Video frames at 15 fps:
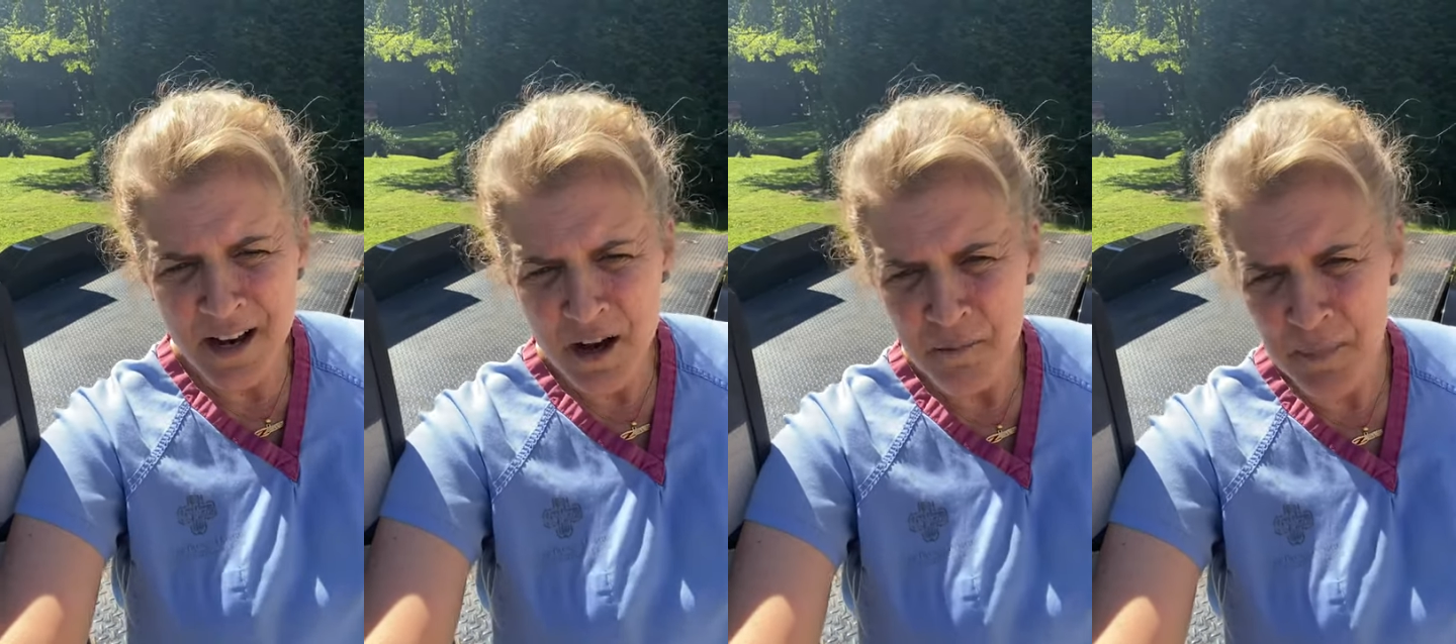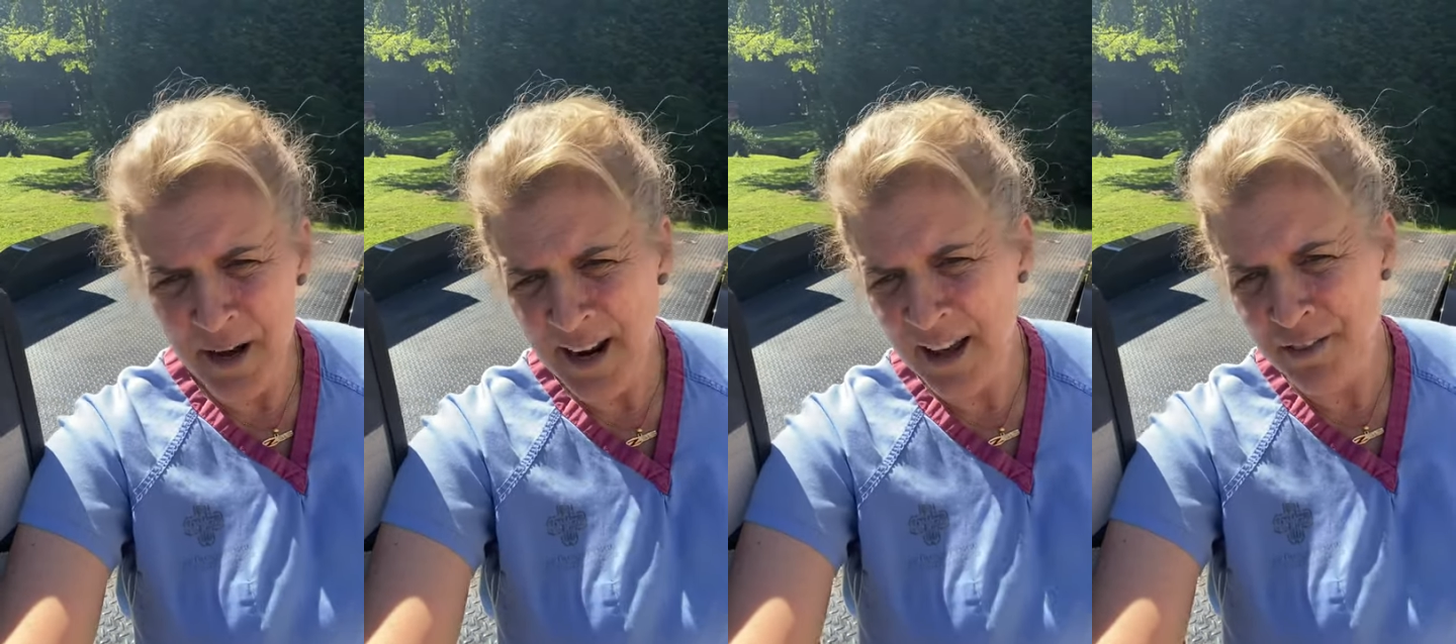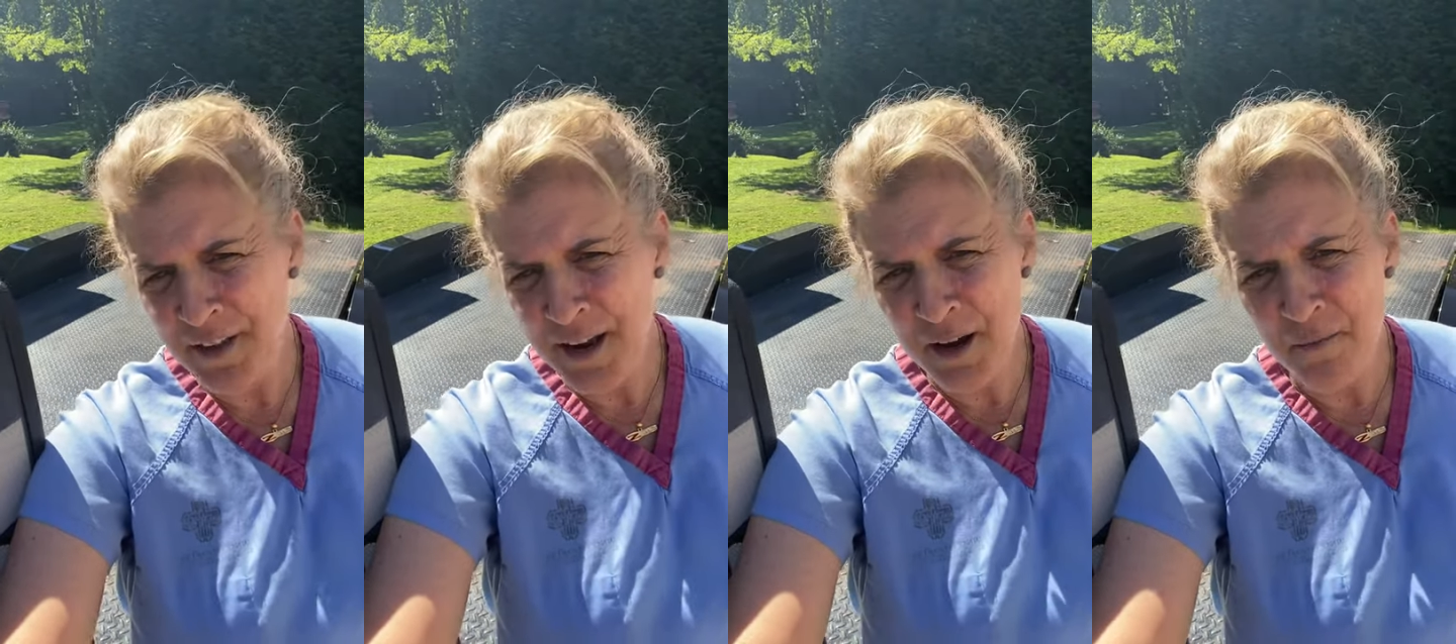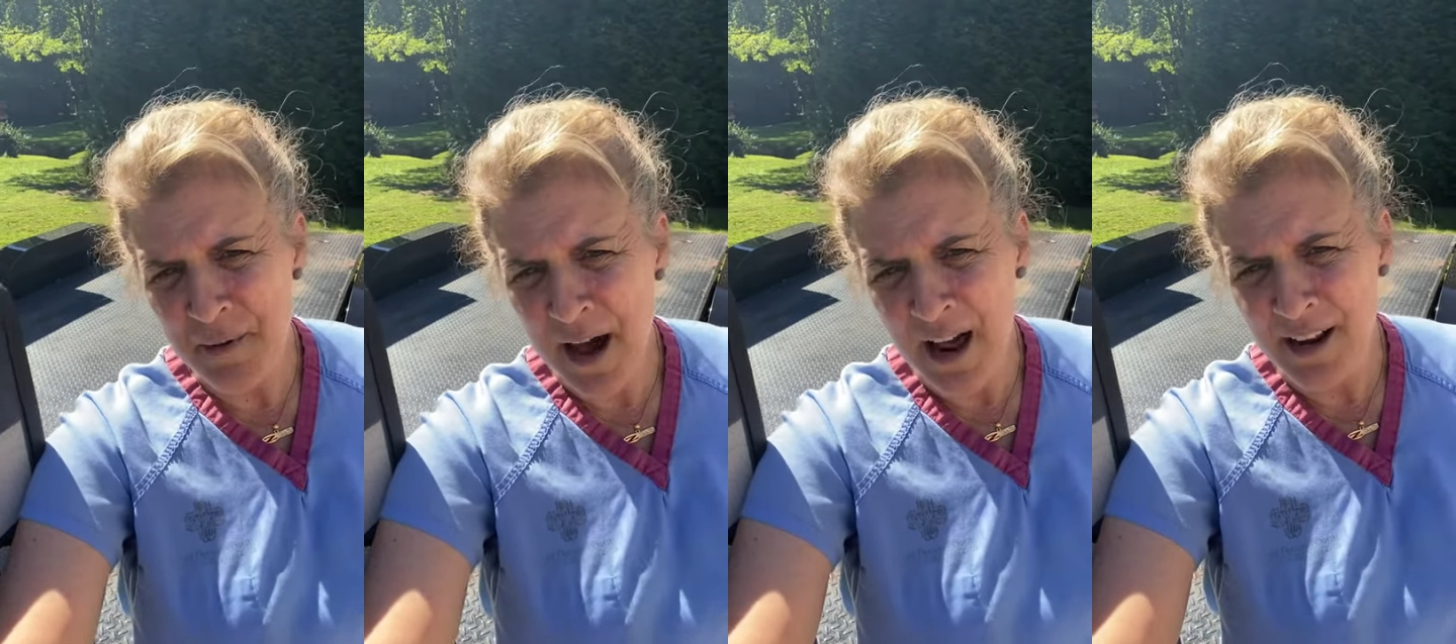But I think
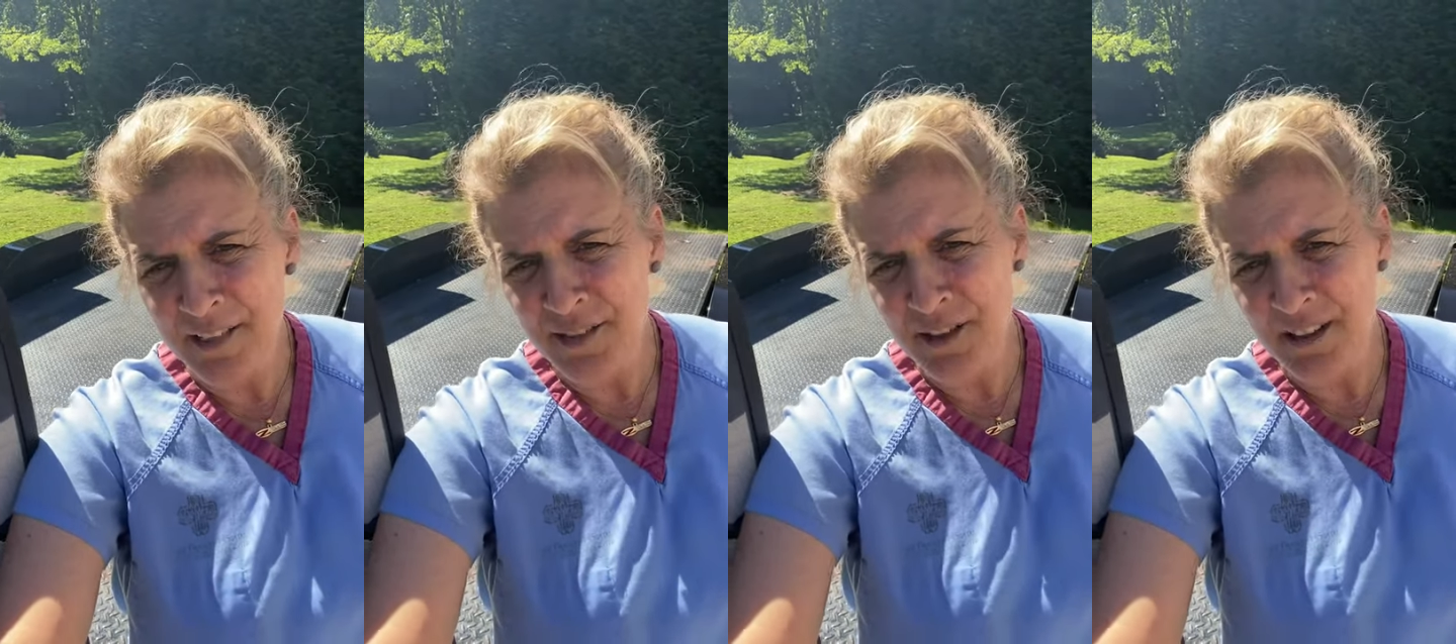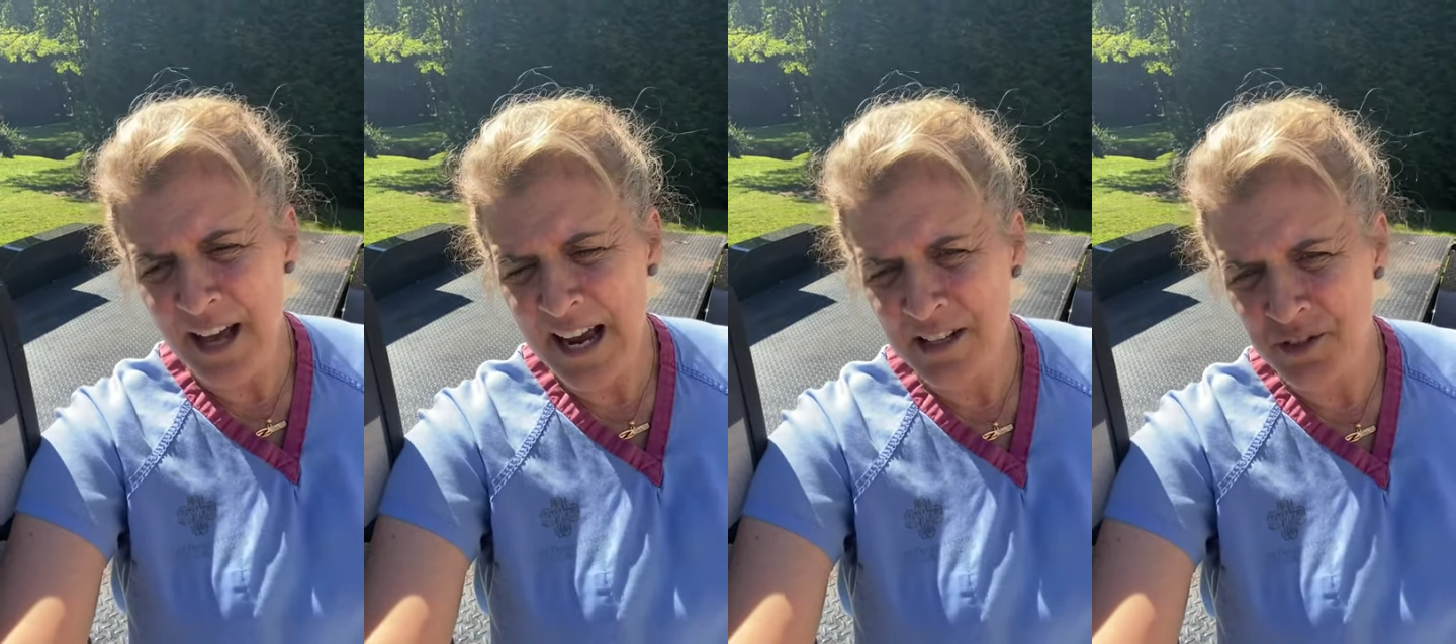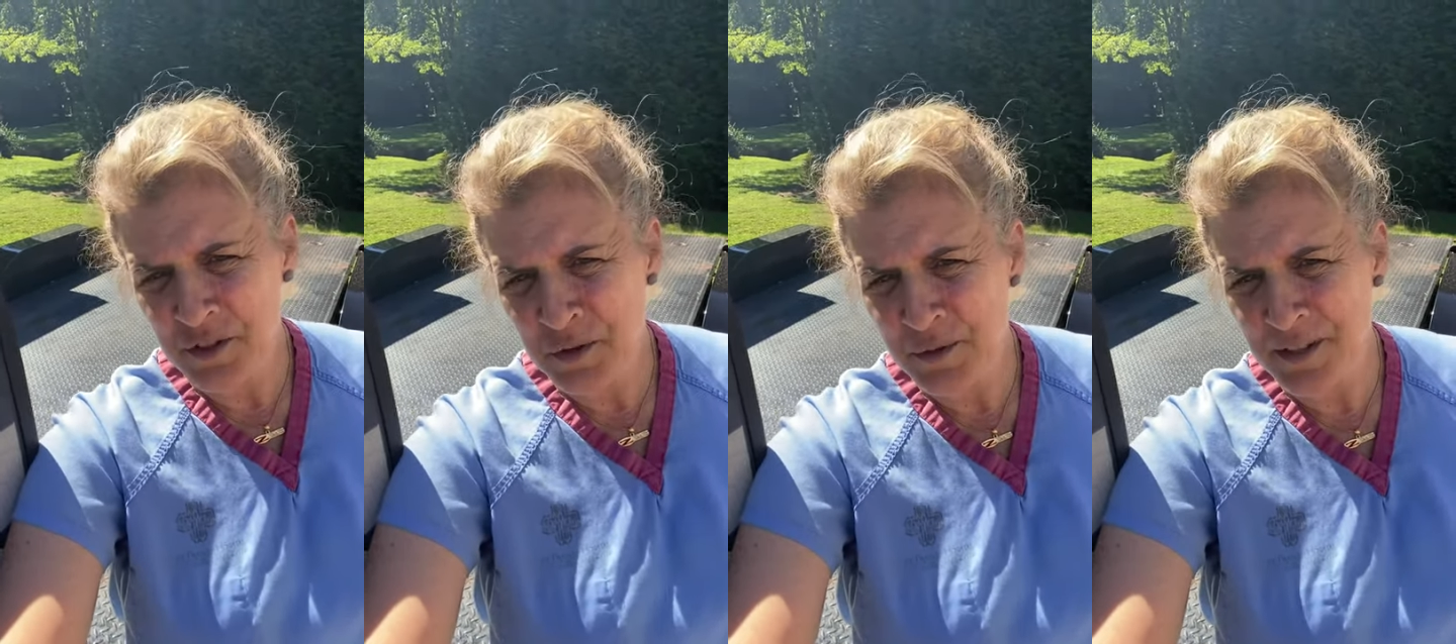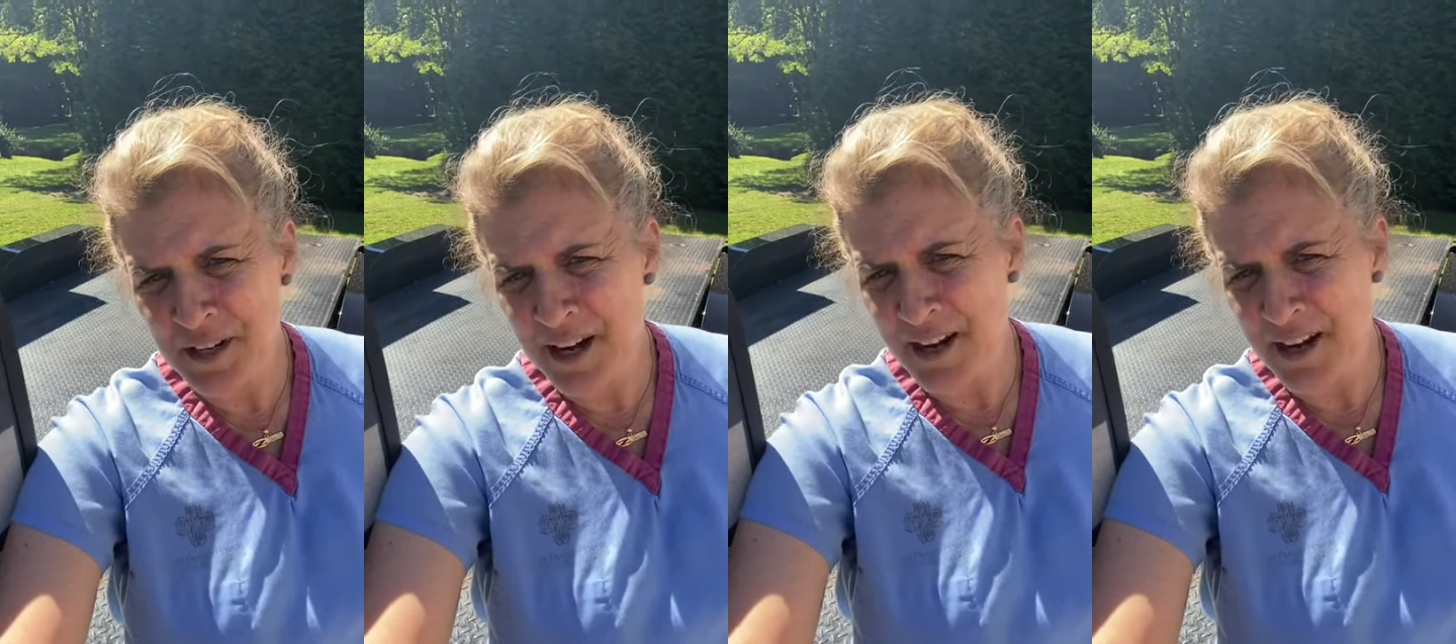about it, the last two